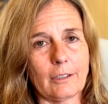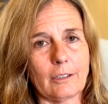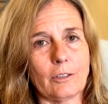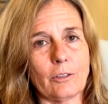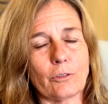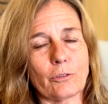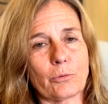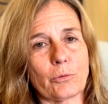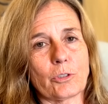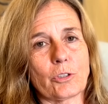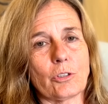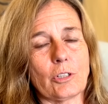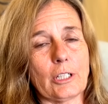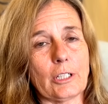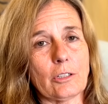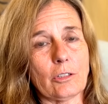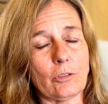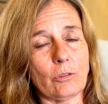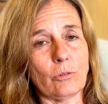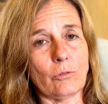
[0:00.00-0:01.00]
Here's what you
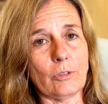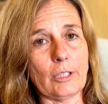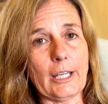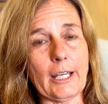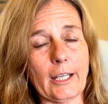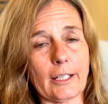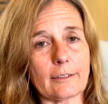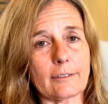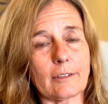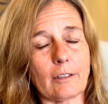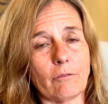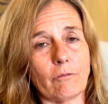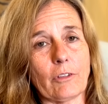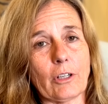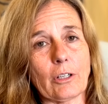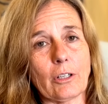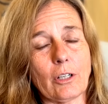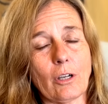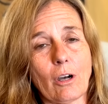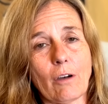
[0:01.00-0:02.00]
need to do next. And
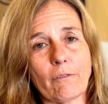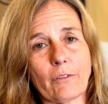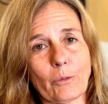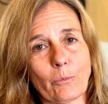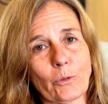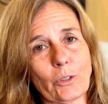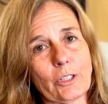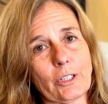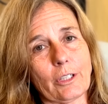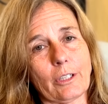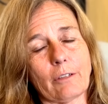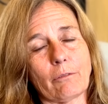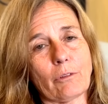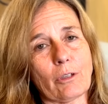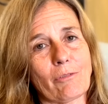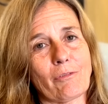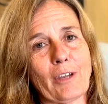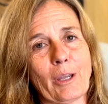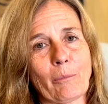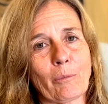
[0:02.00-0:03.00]
very often we're dealing
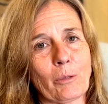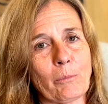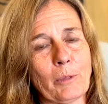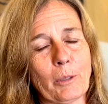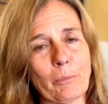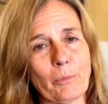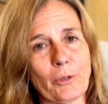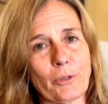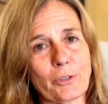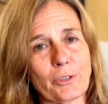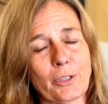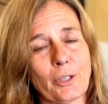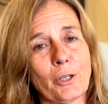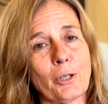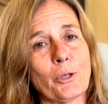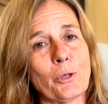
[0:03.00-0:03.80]
family members